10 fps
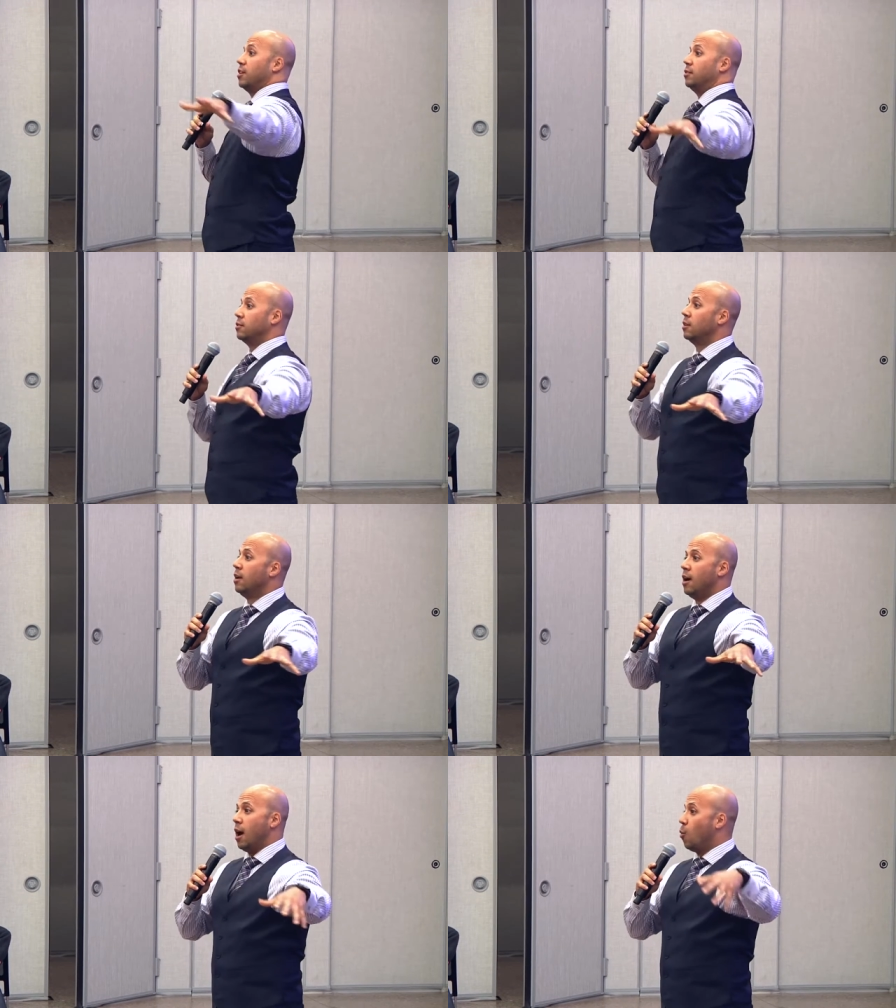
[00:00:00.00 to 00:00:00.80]
kids.
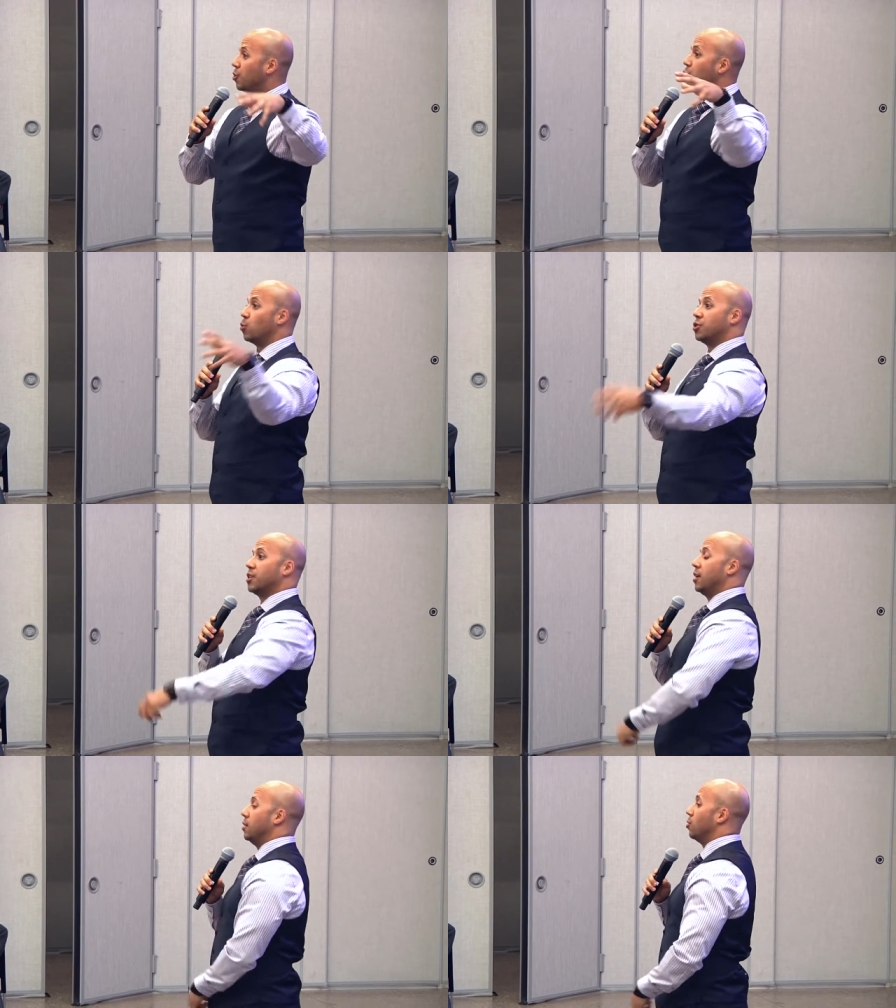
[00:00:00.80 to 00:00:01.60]
I want your
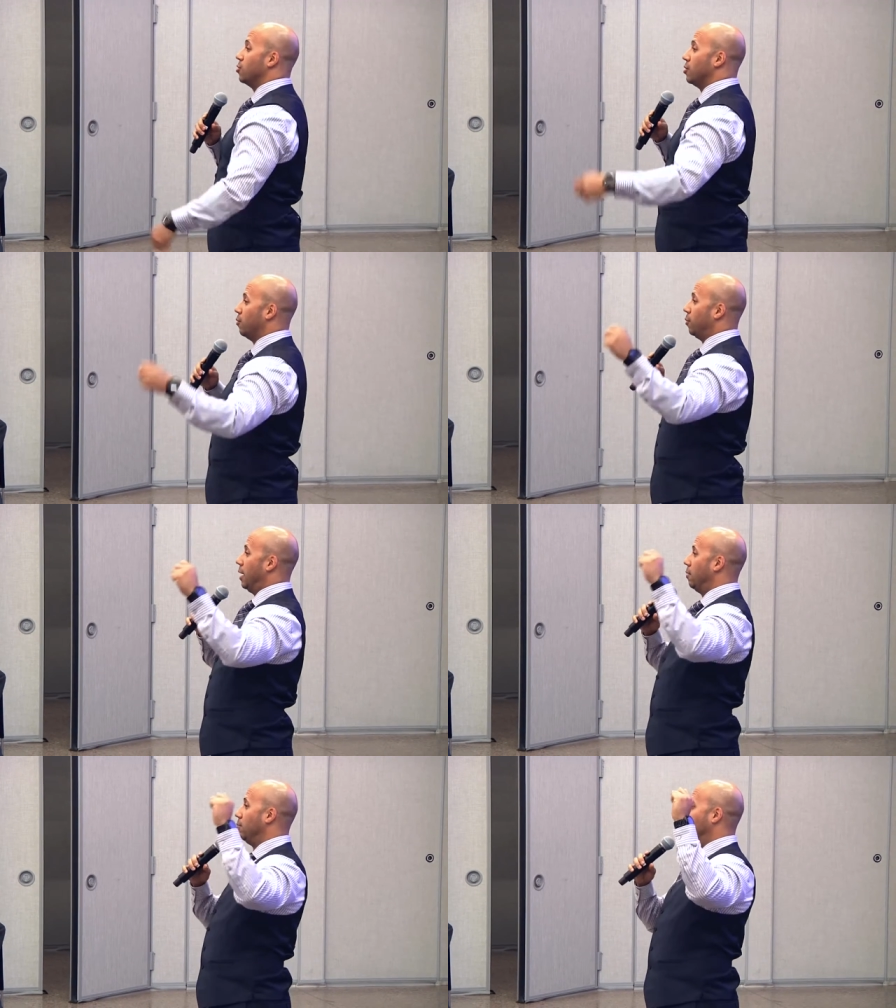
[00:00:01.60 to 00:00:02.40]
worst kids, those that are
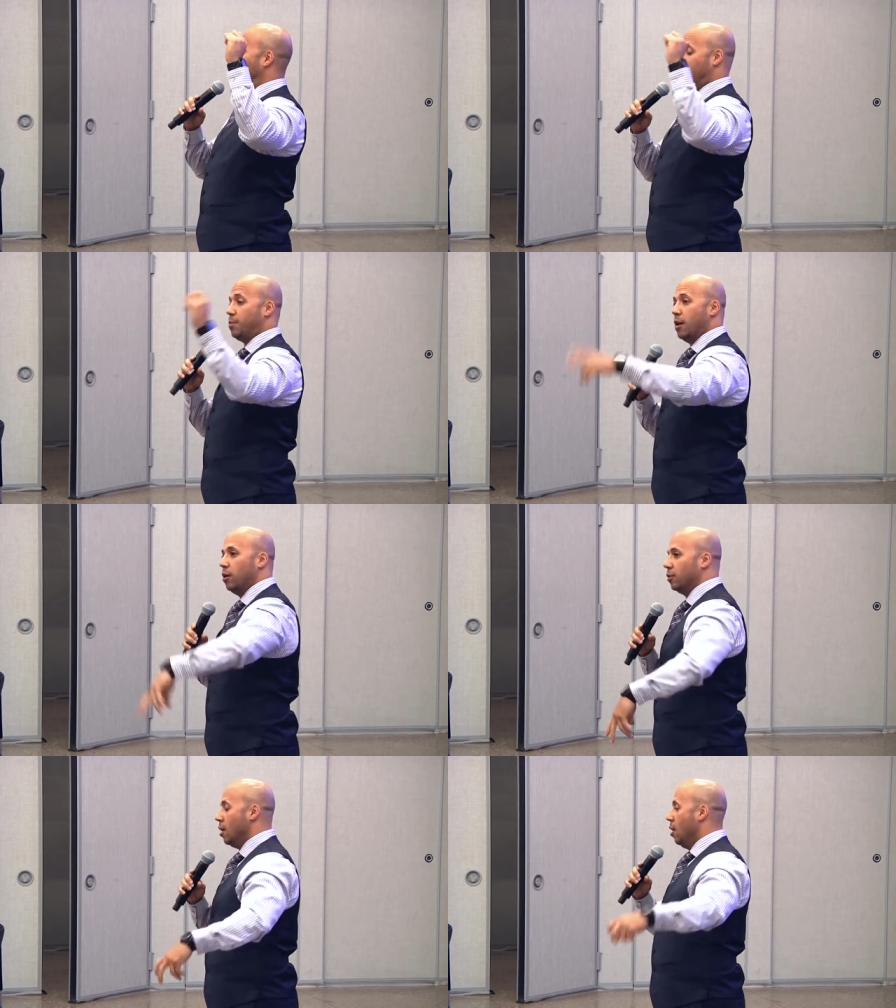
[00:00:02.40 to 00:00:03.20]
getting
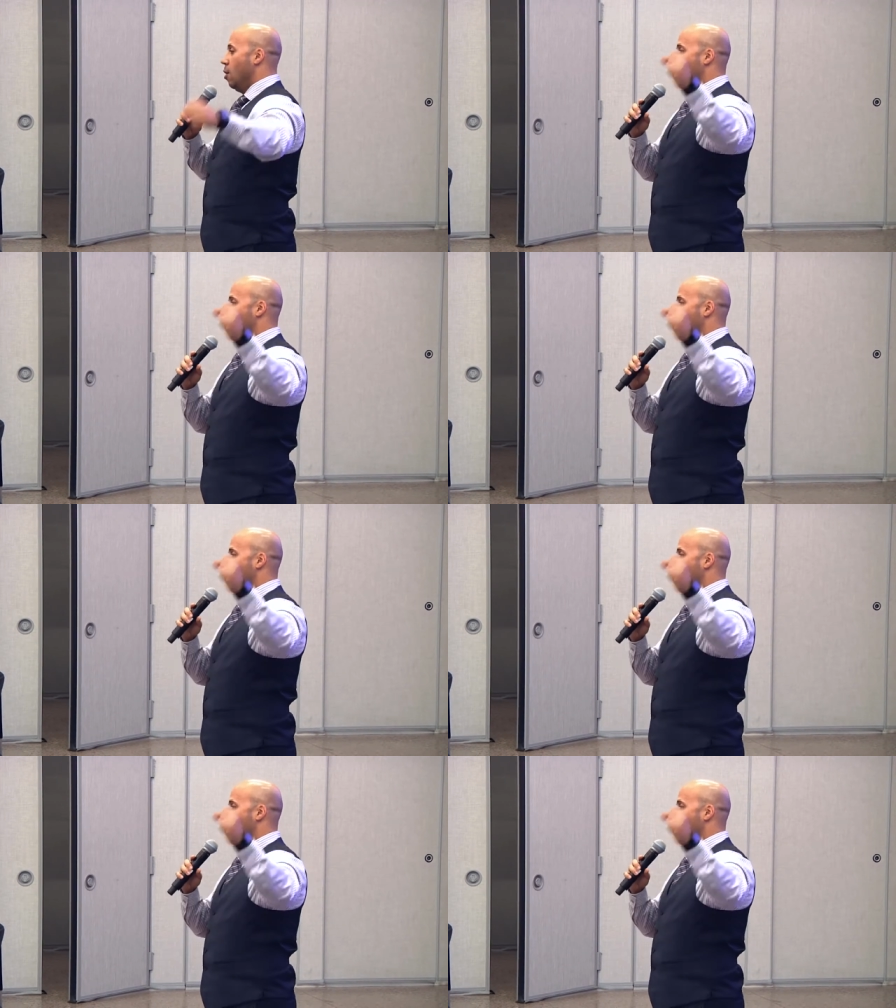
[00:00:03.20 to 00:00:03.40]
expelled